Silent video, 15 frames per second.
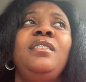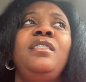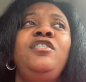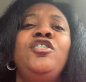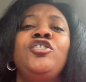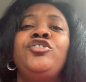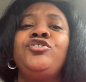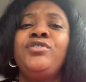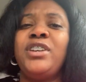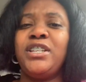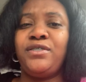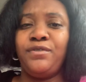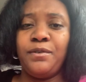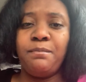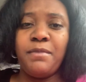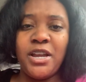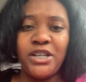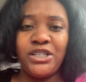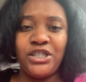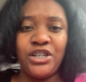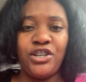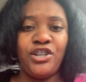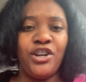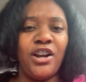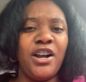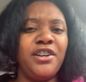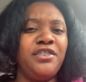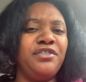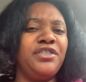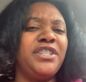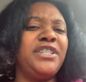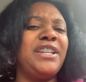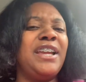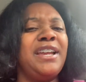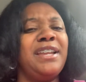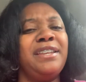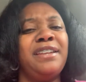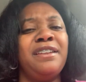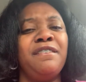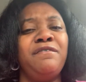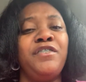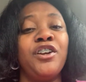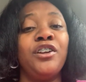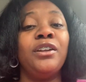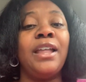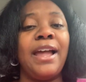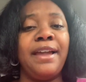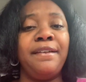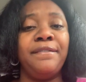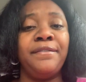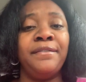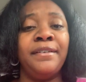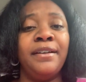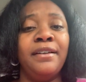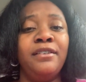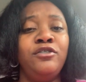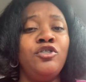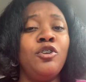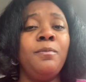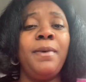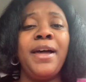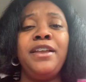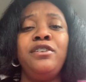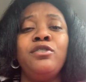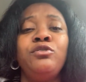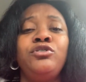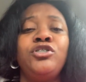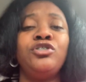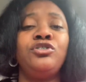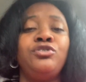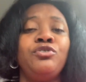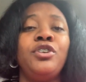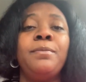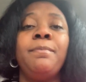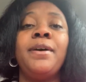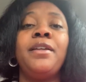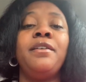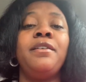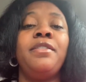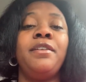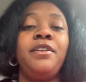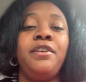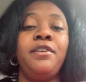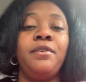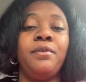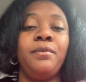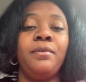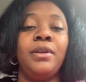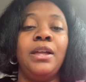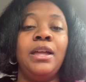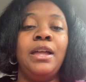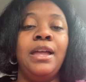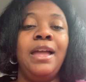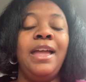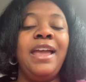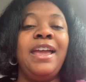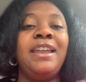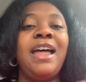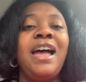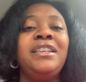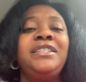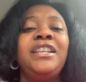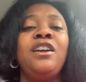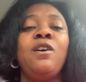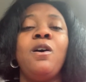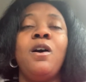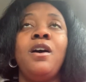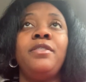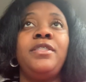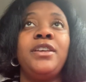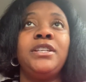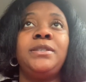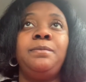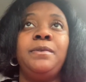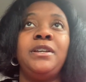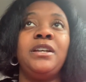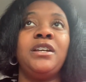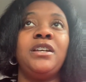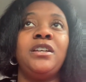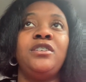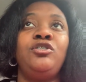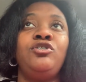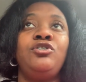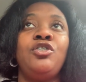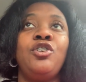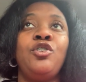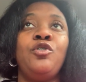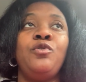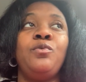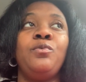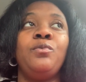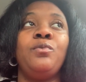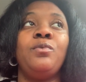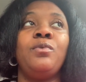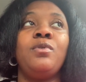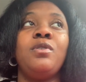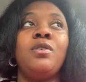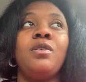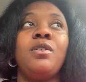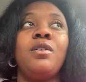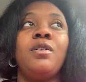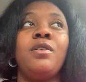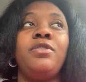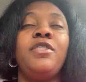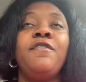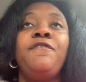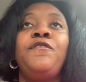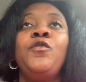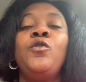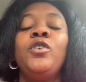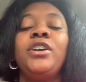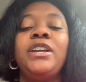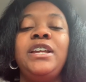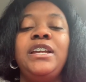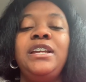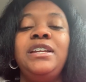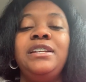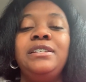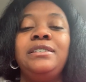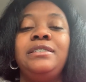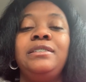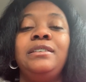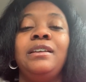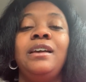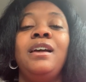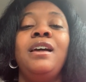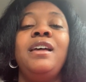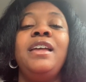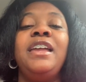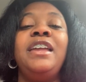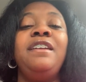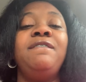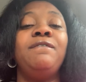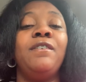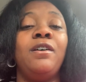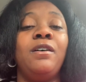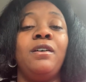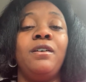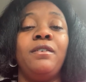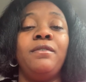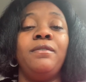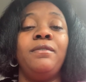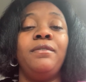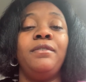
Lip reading: your transformation, your understanding of your life. Nobody knows your story better than you. And I say all this because, the 4 E's evolve